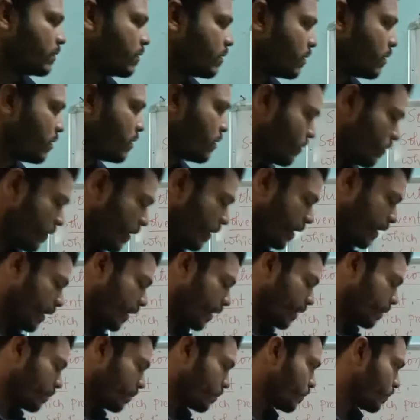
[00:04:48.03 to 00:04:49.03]
You can
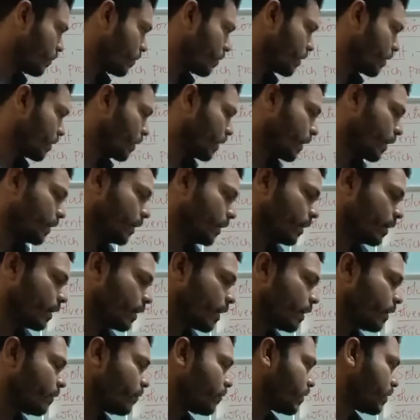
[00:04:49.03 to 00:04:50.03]
take
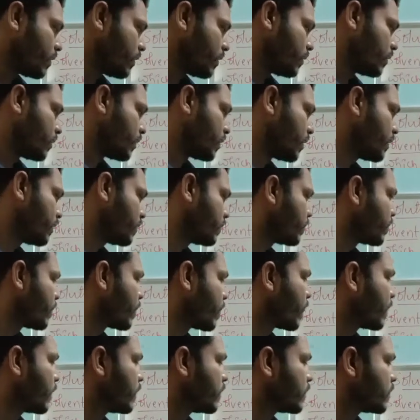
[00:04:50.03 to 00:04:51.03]
any one, right?
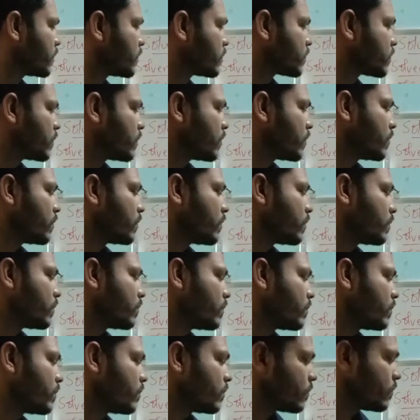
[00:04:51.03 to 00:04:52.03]
So
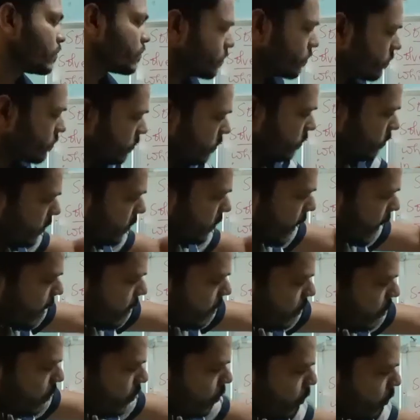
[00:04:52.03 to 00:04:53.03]
there
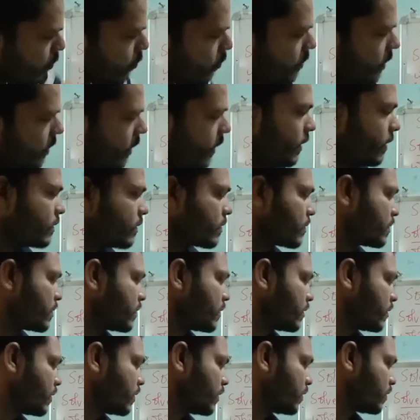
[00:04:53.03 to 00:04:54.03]
are two things
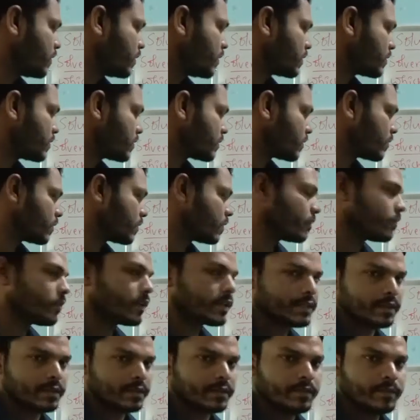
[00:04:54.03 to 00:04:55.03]
in this
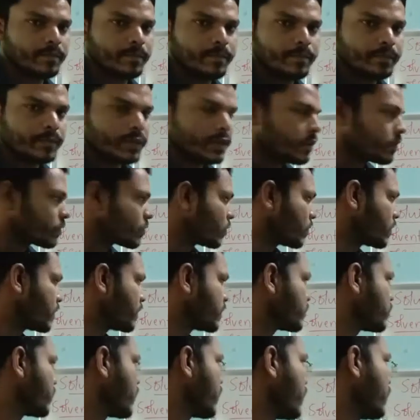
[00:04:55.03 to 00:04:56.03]
vessel. So that's
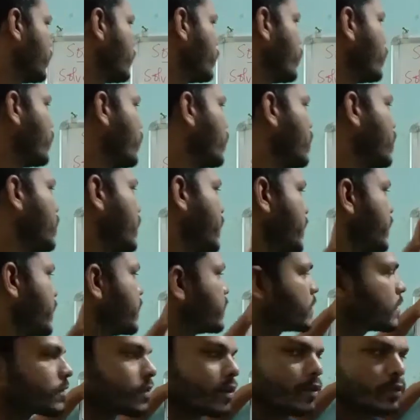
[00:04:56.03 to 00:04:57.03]
why it is a
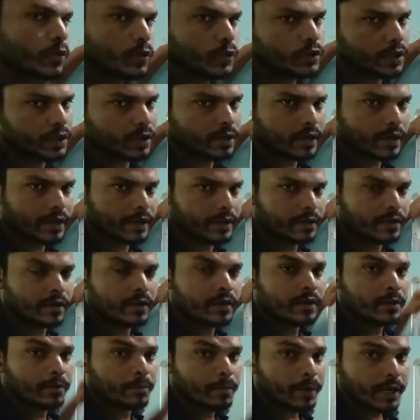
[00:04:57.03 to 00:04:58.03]
solution, right?
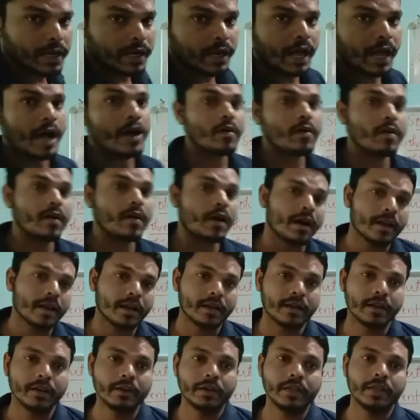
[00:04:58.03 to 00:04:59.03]
But now our
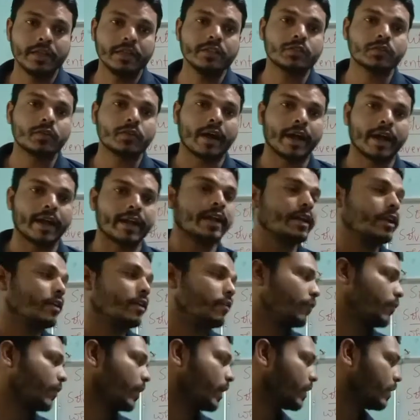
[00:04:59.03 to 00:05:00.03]
duty is to
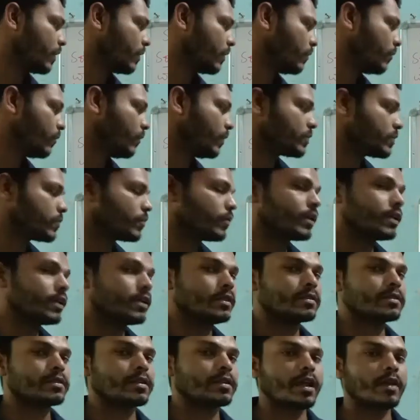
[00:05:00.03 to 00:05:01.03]
identify which one is
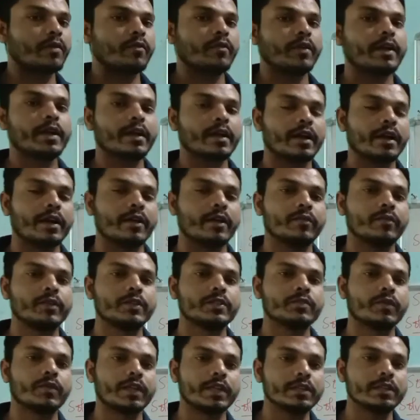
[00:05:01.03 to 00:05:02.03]
solvent and which
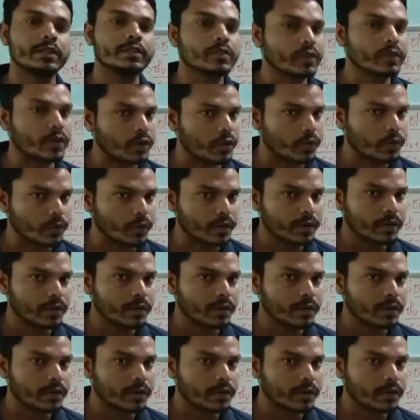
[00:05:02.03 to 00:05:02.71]
one is solute.